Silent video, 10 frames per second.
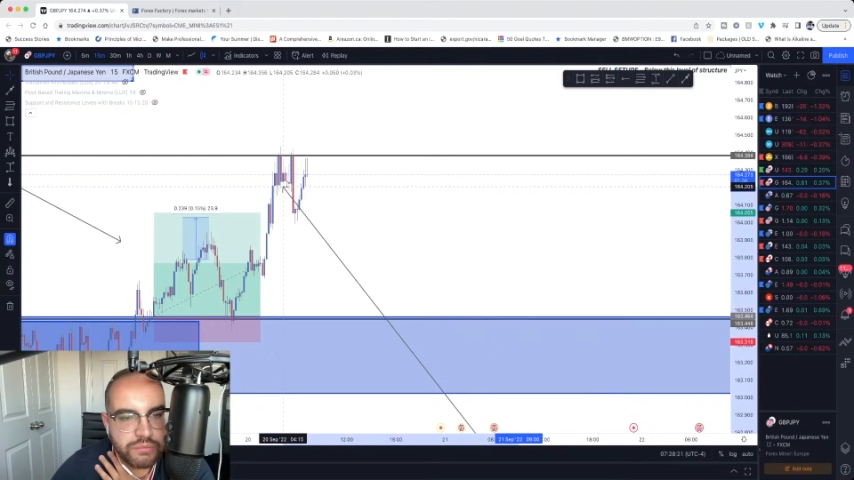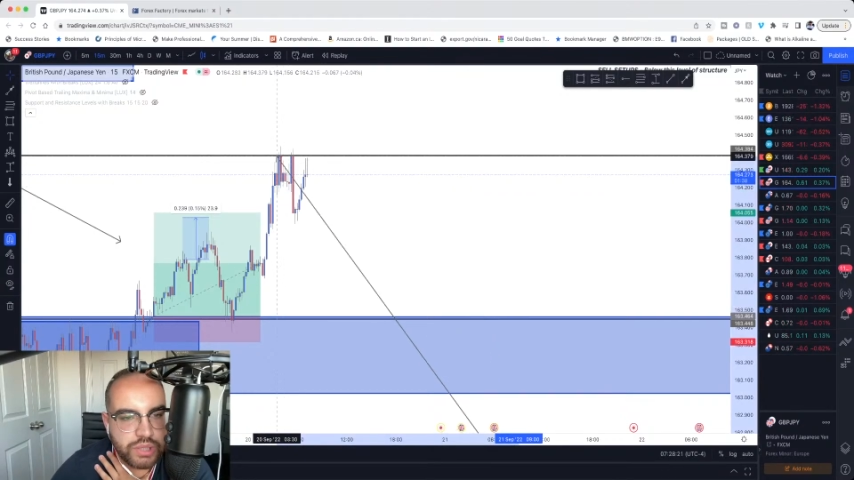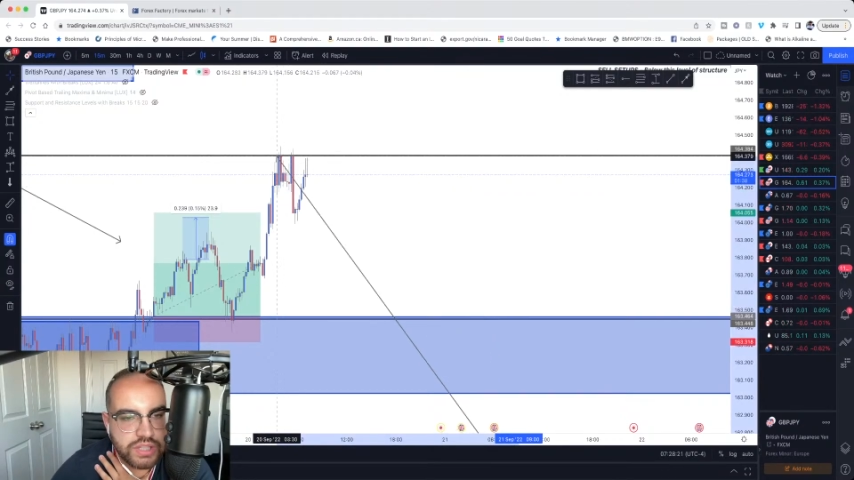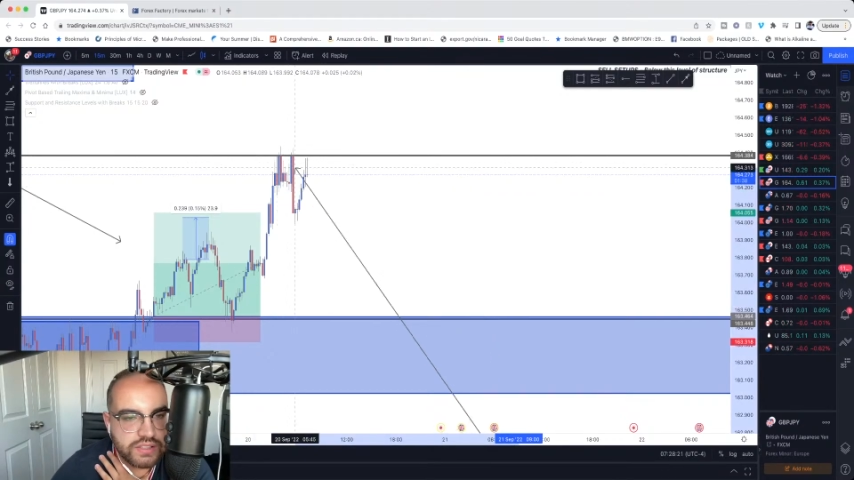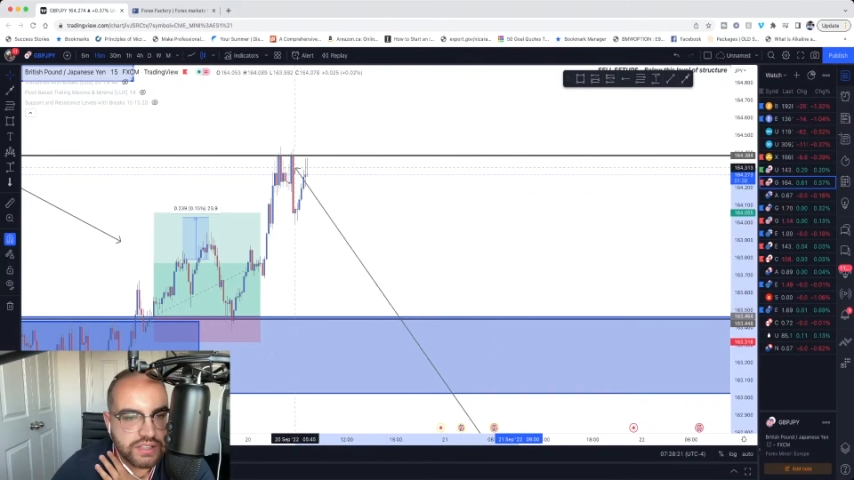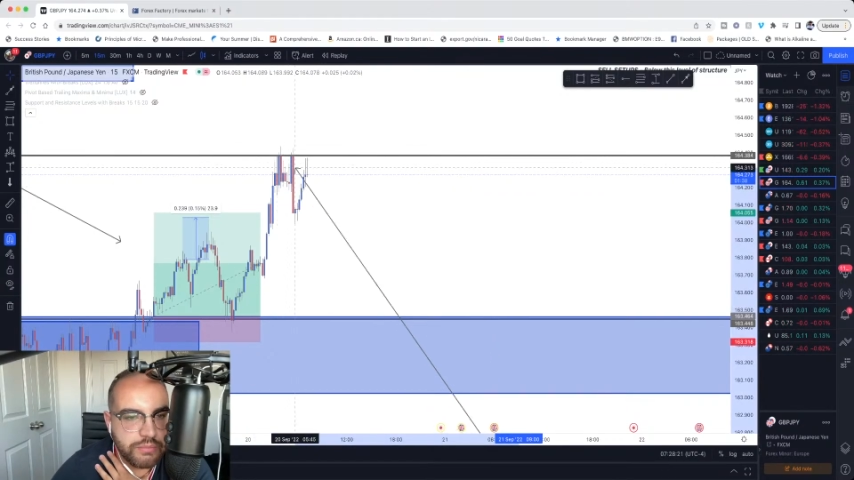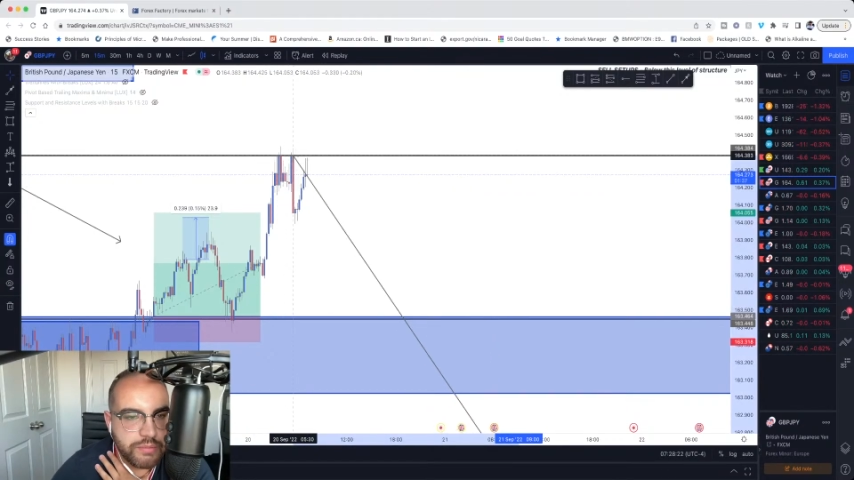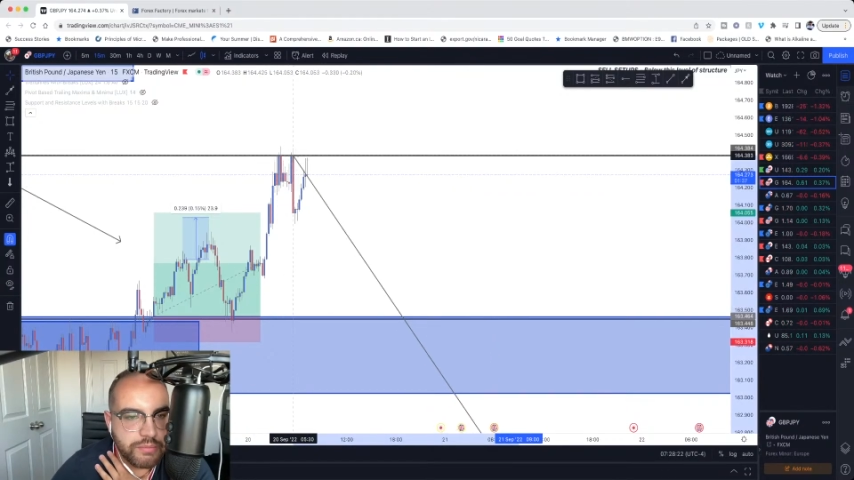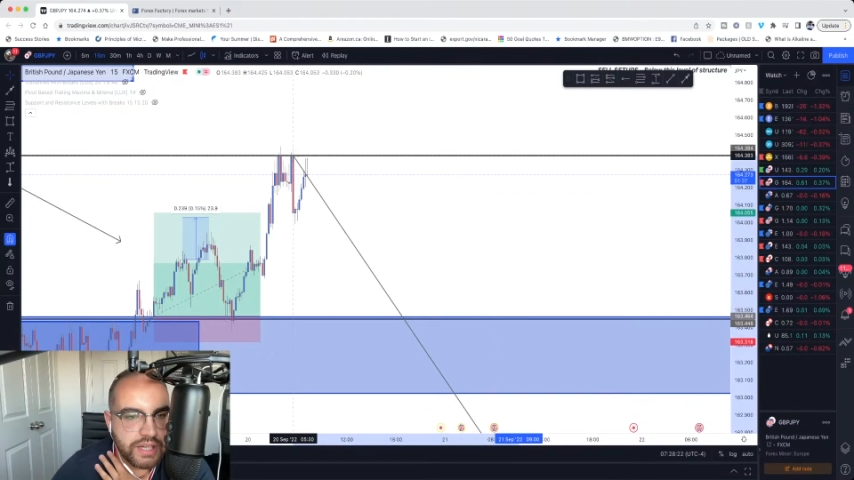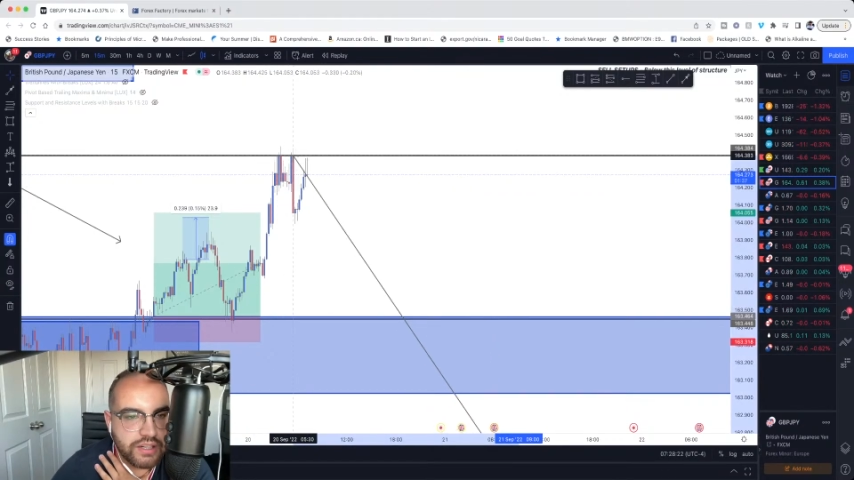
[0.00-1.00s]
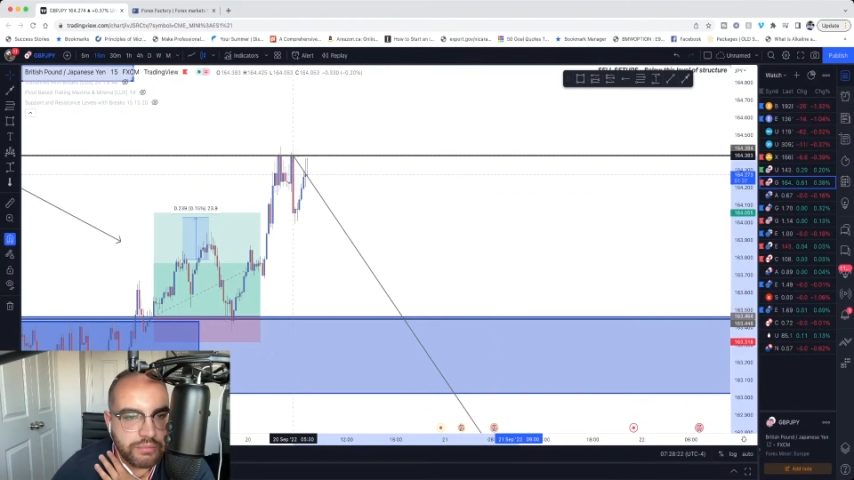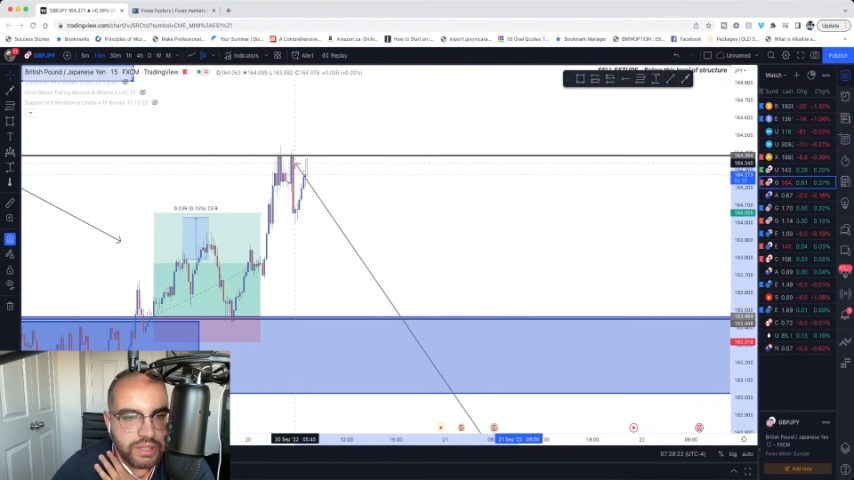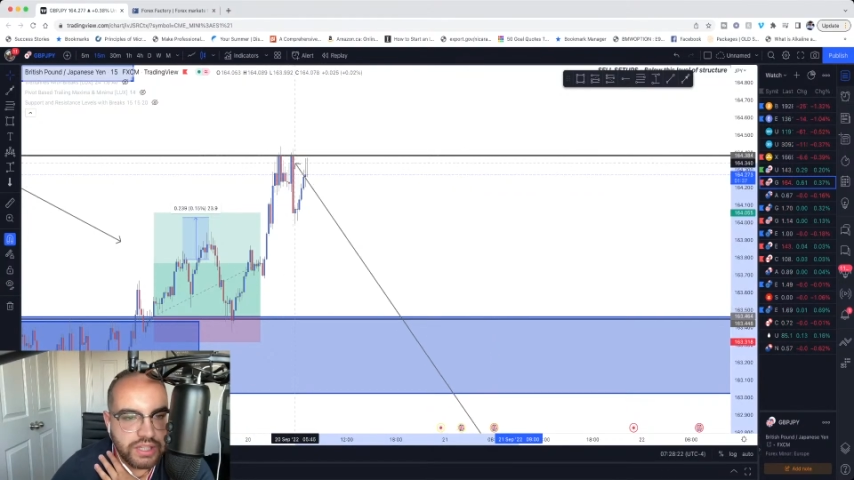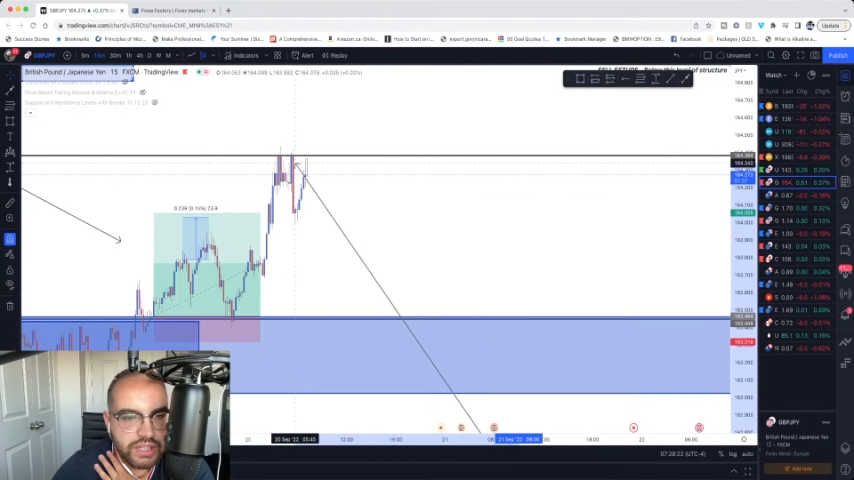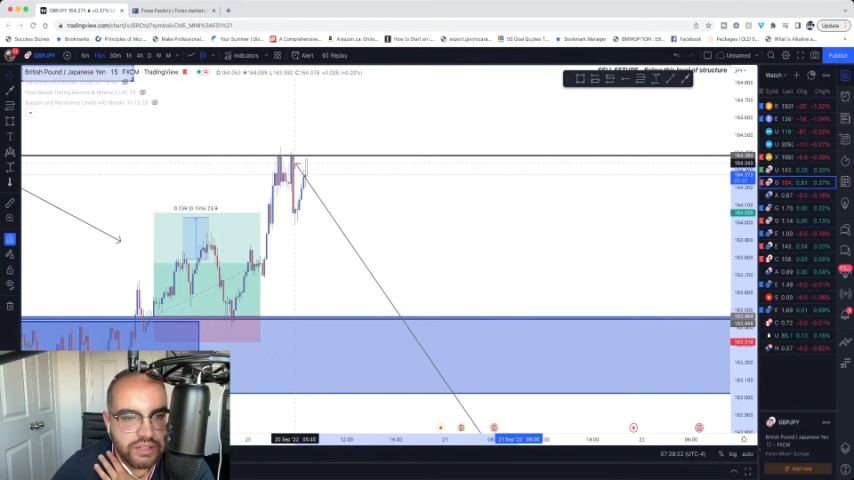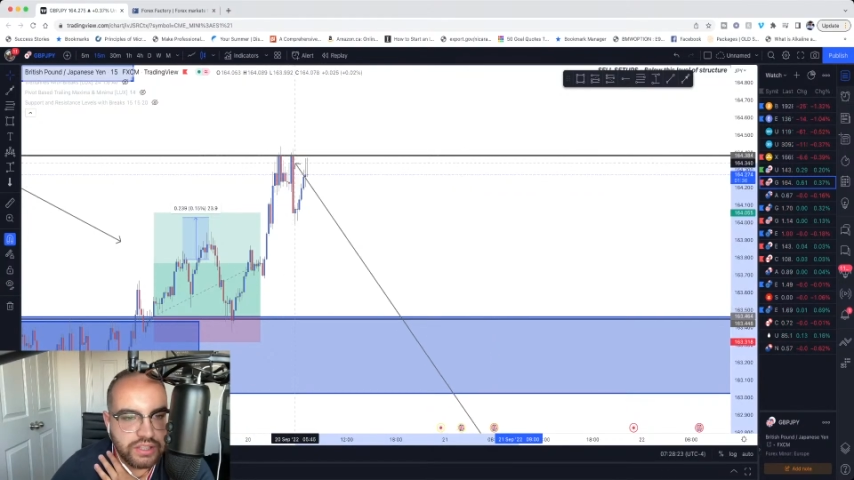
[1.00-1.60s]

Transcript: Price is coming back up right now,